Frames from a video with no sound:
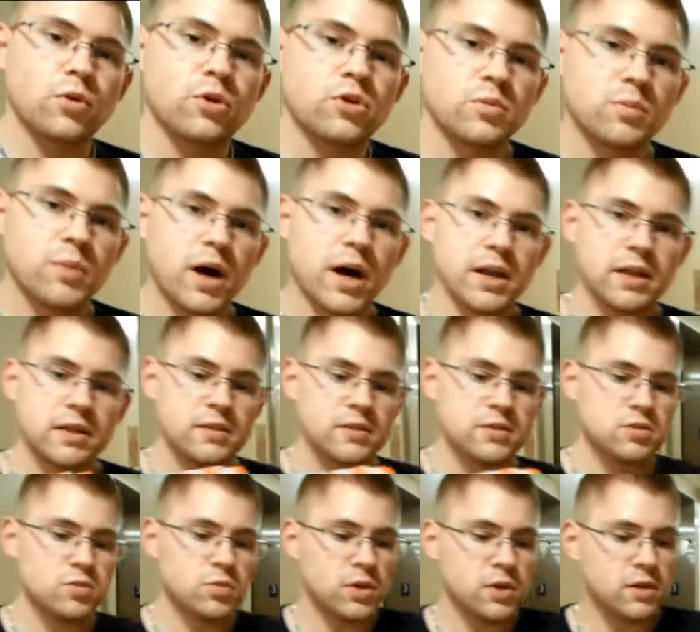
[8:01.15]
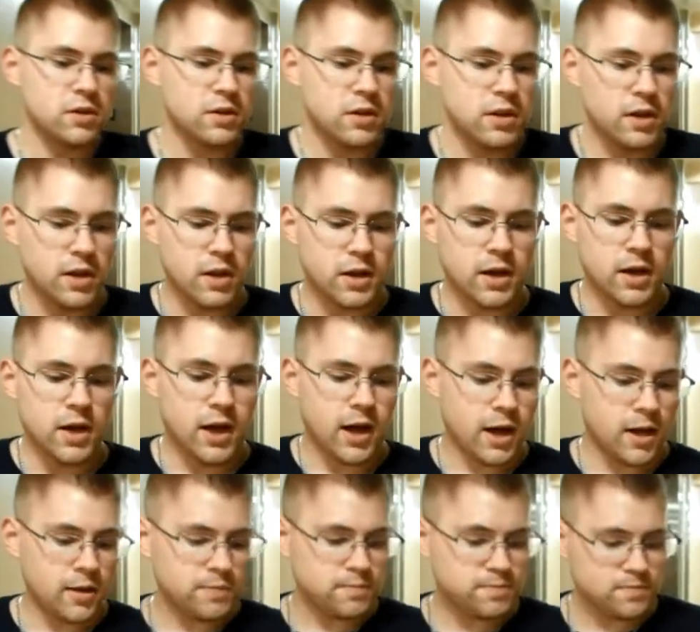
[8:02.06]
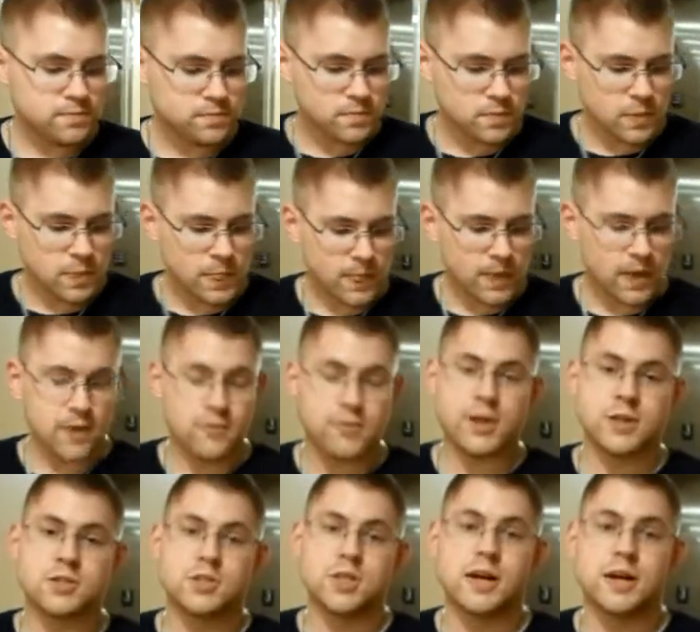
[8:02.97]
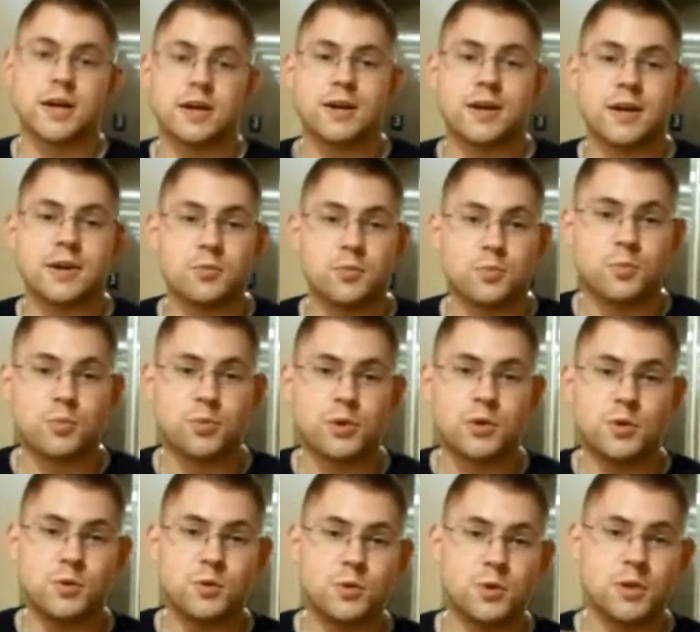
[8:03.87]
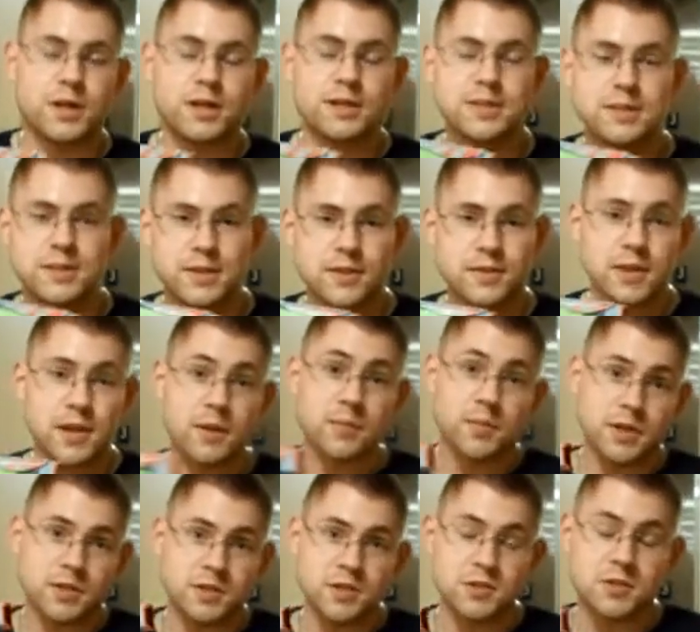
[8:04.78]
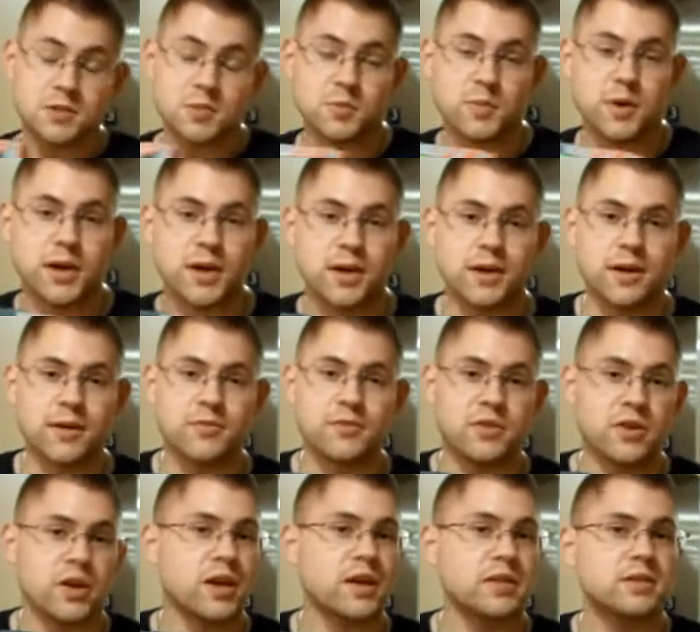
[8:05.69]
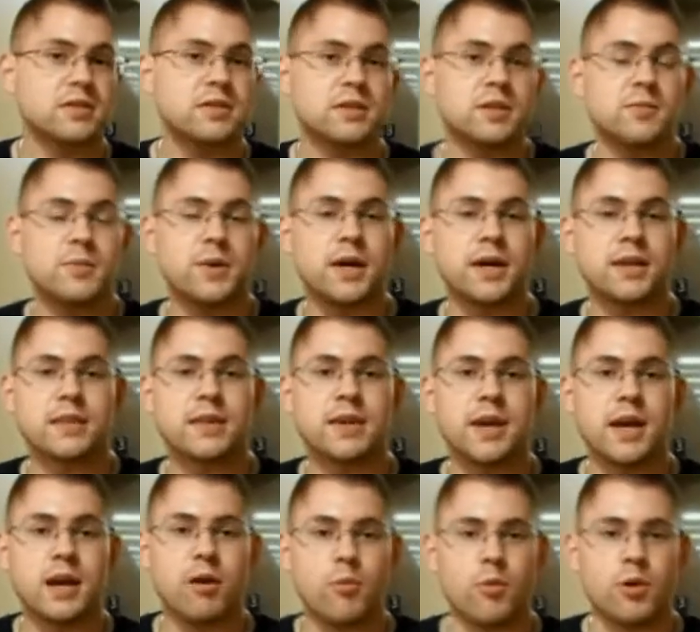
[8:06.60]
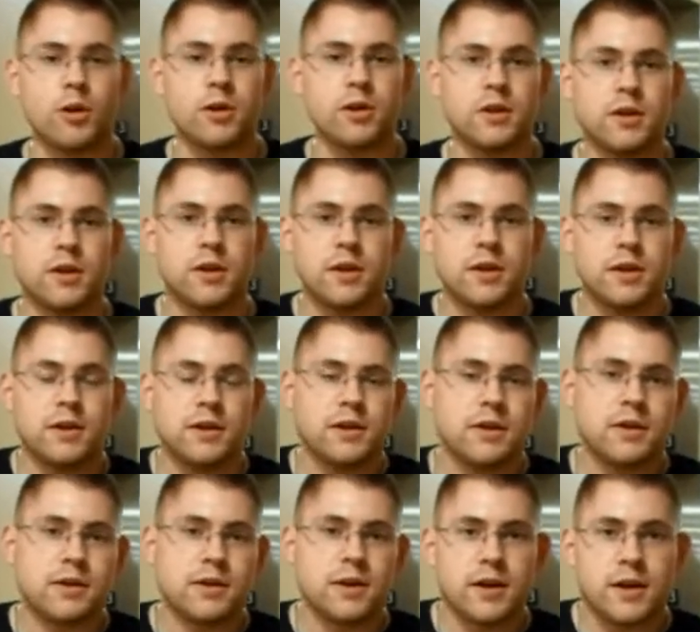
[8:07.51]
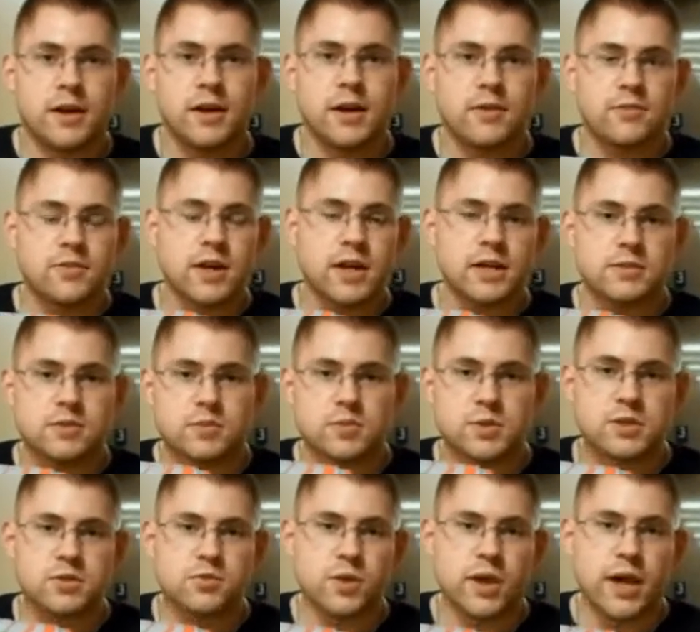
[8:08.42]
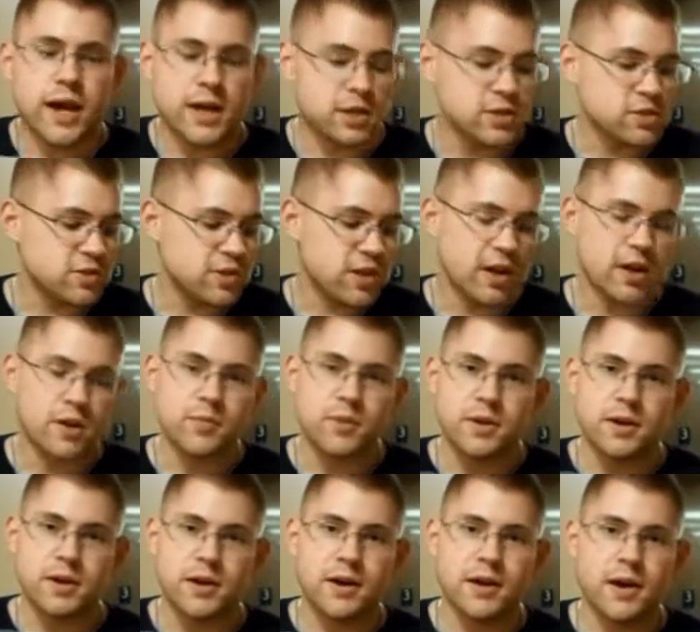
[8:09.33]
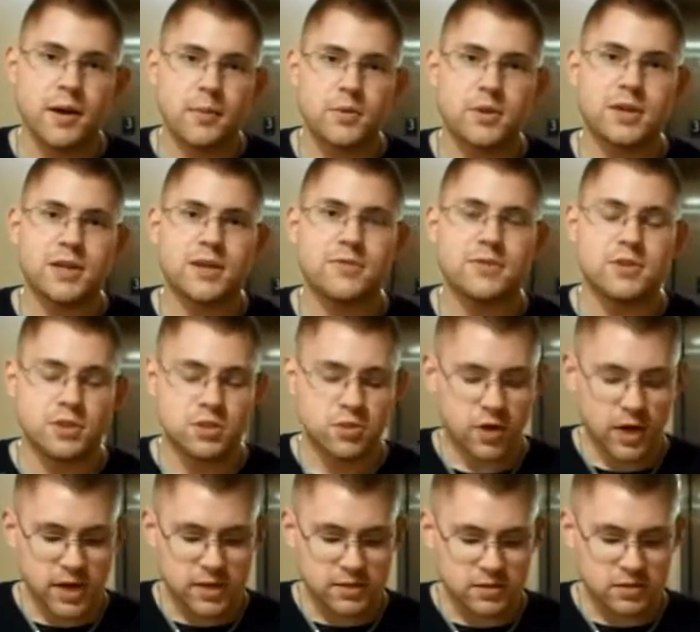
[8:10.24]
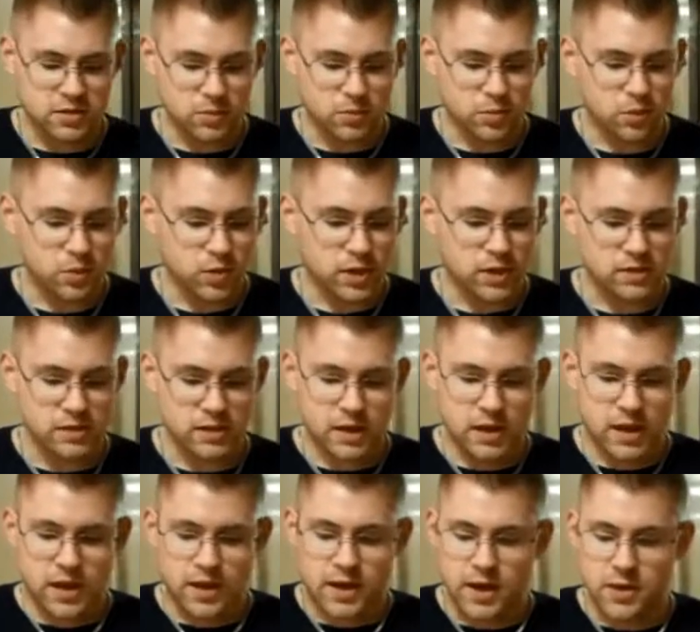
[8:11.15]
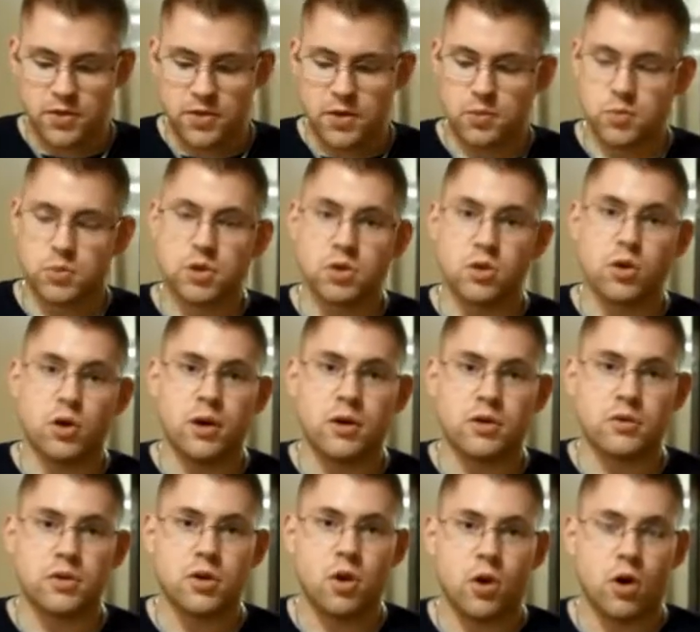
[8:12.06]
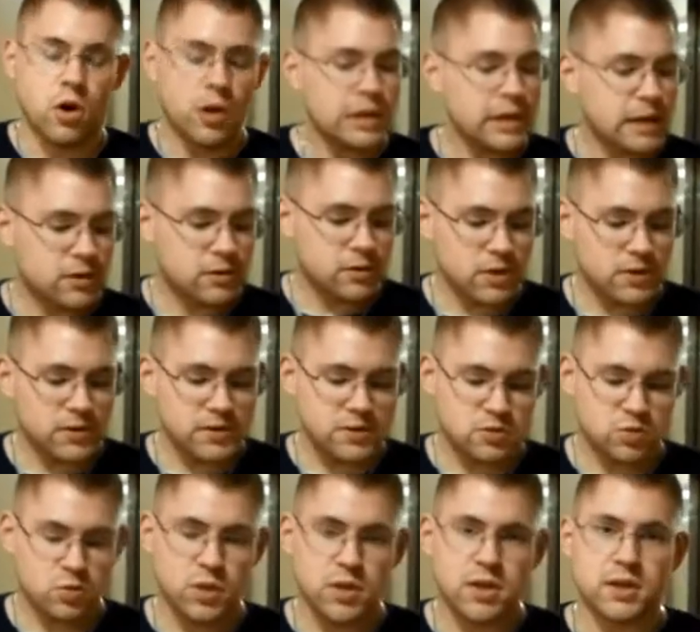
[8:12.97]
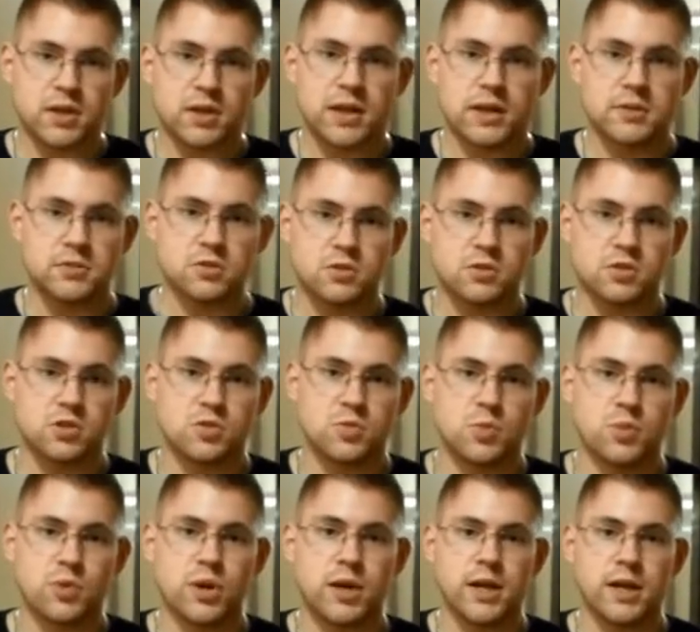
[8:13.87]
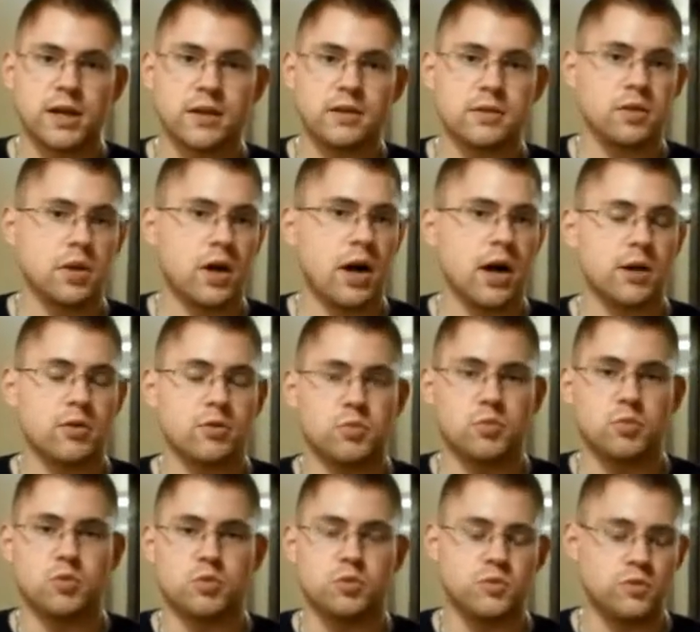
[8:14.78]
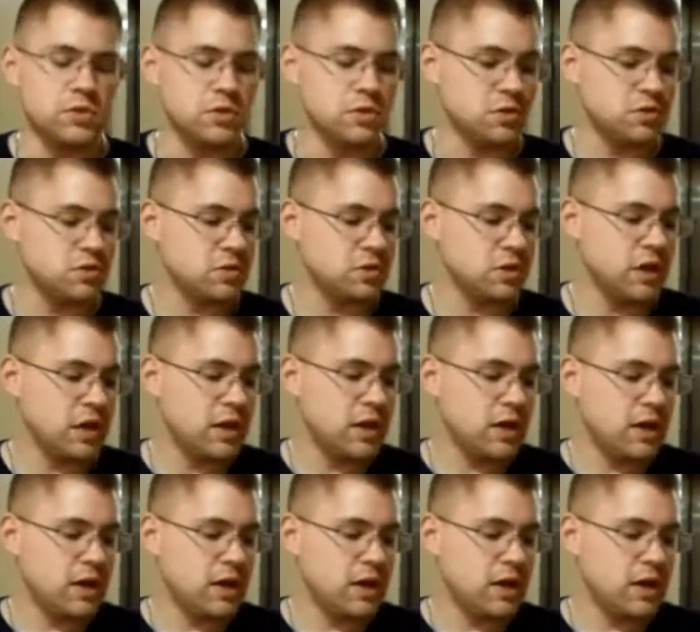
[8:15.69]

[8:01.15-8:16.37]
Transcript: forward to modding this one. I've actually got a pretty cool idea that I mentioned to my fiance behind the camera. I've gotten some mixed reactions on it, but I'm going to give it a try at some point. I think I'm going to go all out on this one, a nicer spring, lock removals,